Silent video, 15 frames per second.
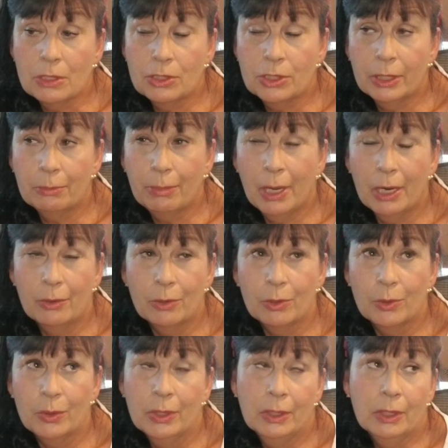She had
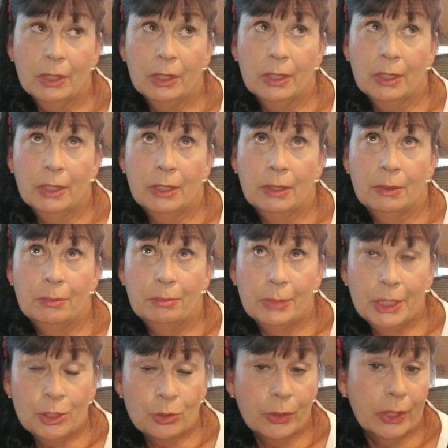
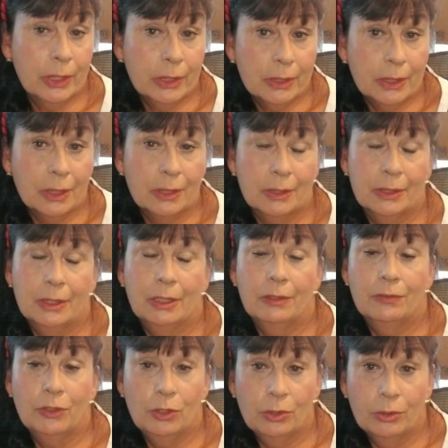pyometra
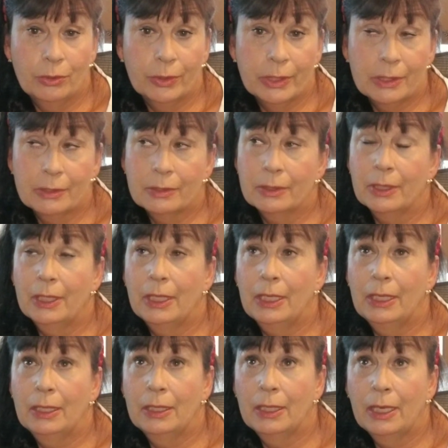of the uterus
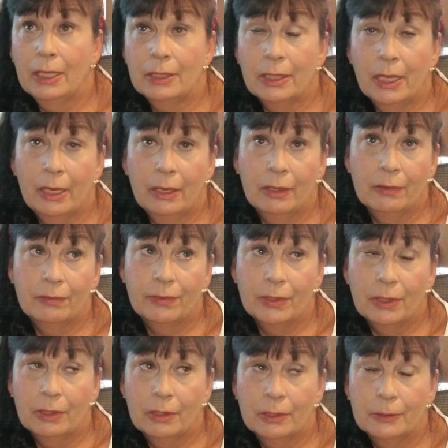and had to have
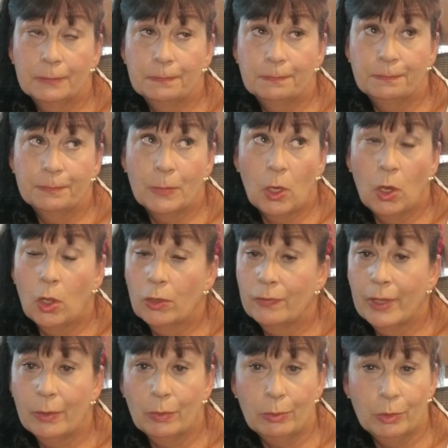all
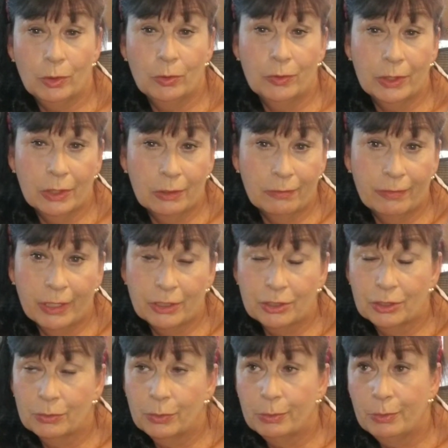of that removed and the
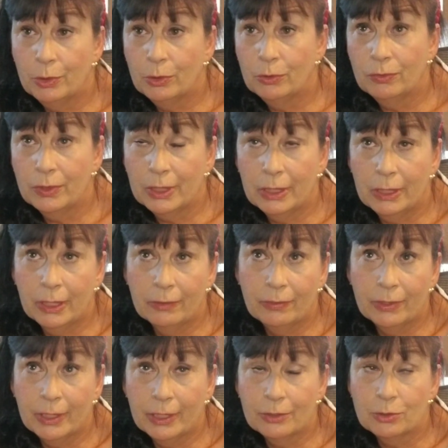infection removed and
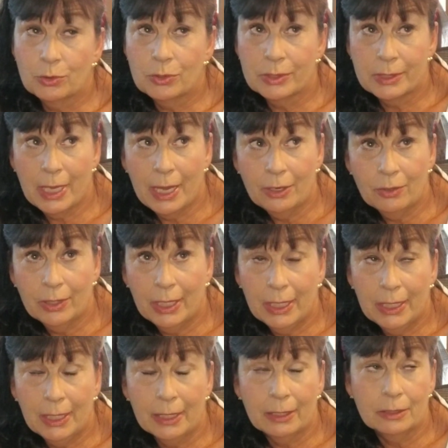everything. So
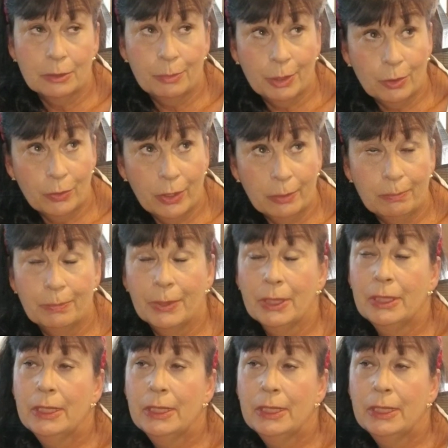Saturday, I got to pick her up,